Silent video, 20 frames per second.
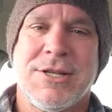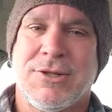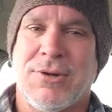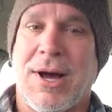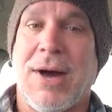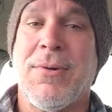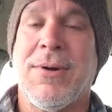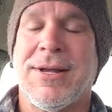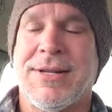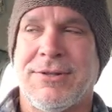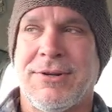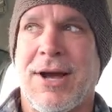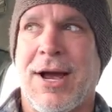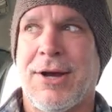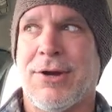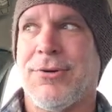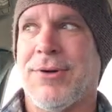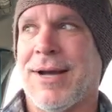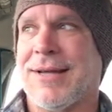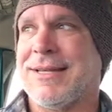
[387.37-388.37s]
So I went,
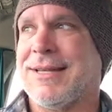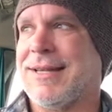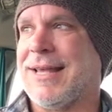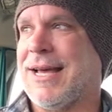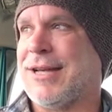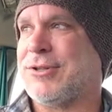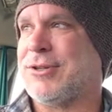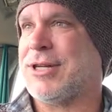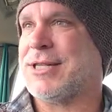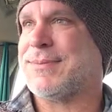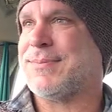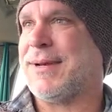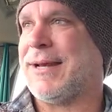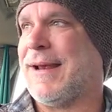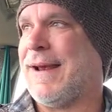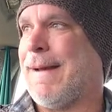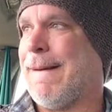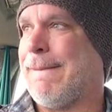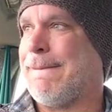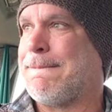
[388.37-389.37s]
I corrected that, trust
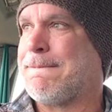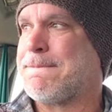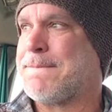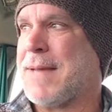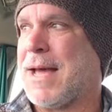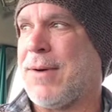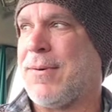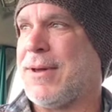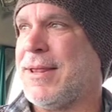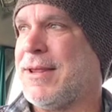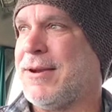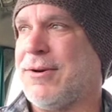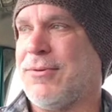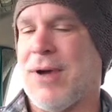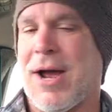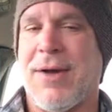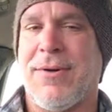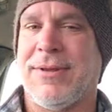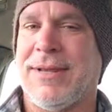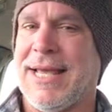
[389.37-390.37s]
me. I went
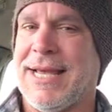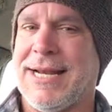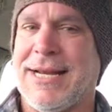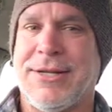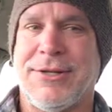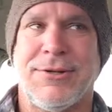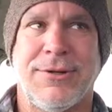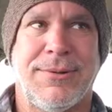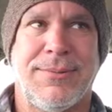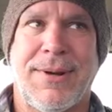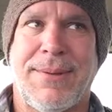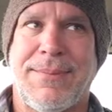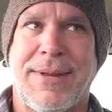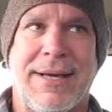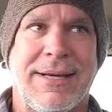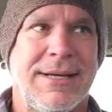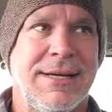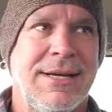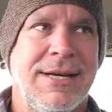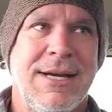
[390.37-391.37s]
there, I laid into him. I'm
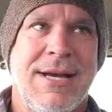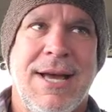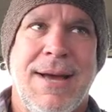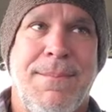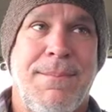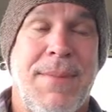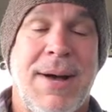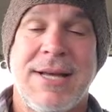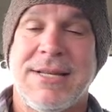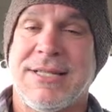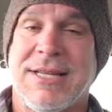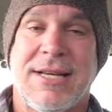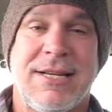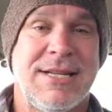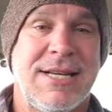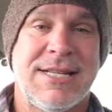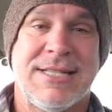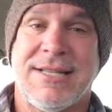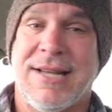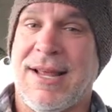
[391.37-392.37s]
like, my
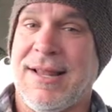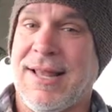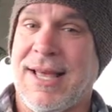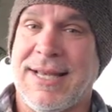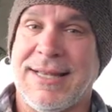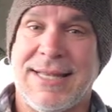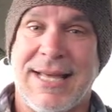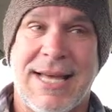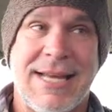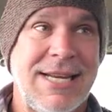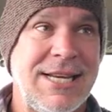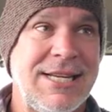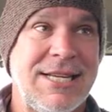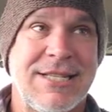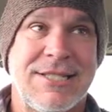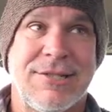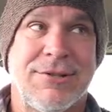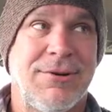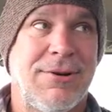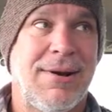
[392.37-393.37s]
son is not like that. He
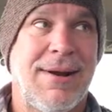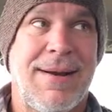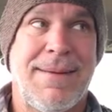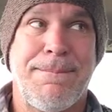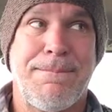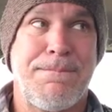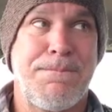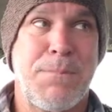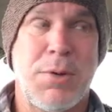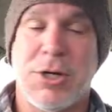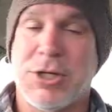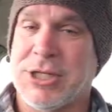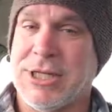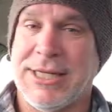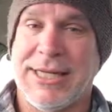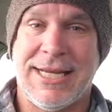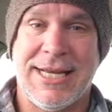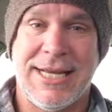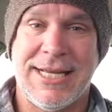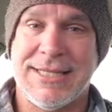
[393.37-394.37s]
doesn't go around
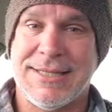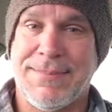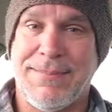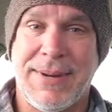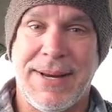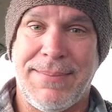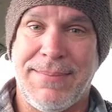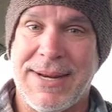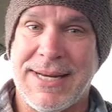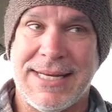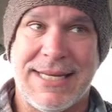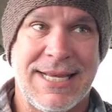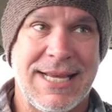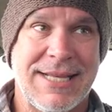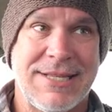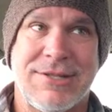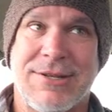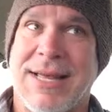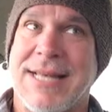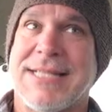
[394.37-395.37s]
pushing kids and being mean to
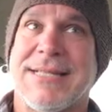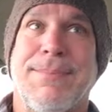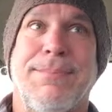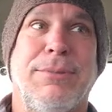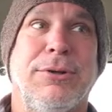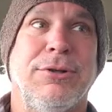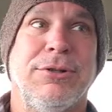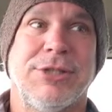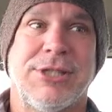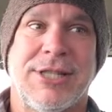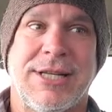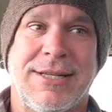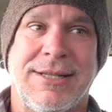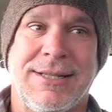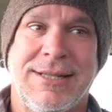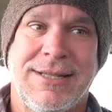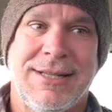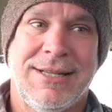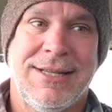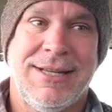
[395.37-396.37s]
kids, so that's some bullshit.
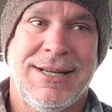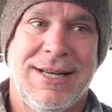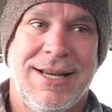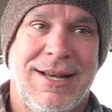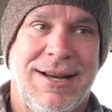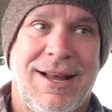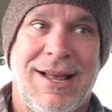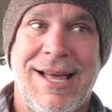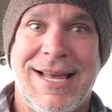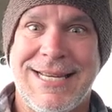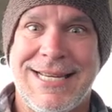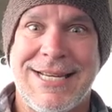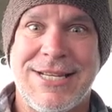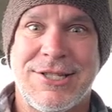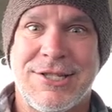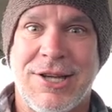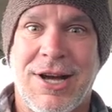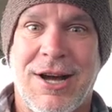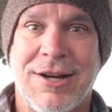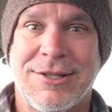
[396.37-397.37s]
And all I did
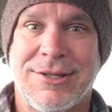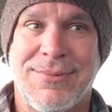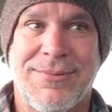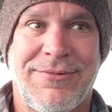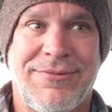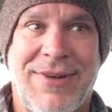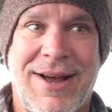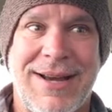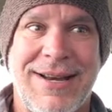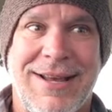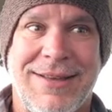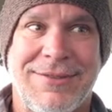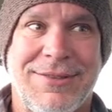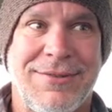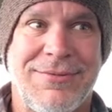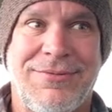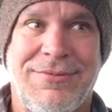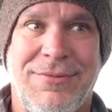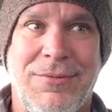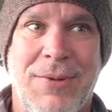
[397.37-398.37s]
is talk to him and find out
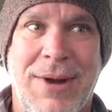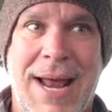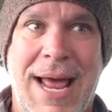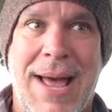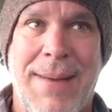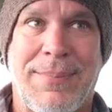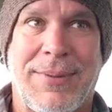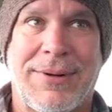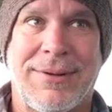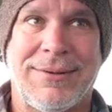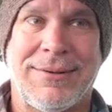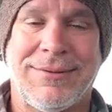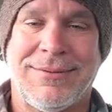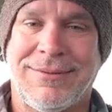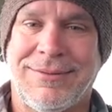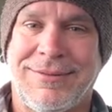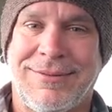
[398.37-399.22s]
what happened.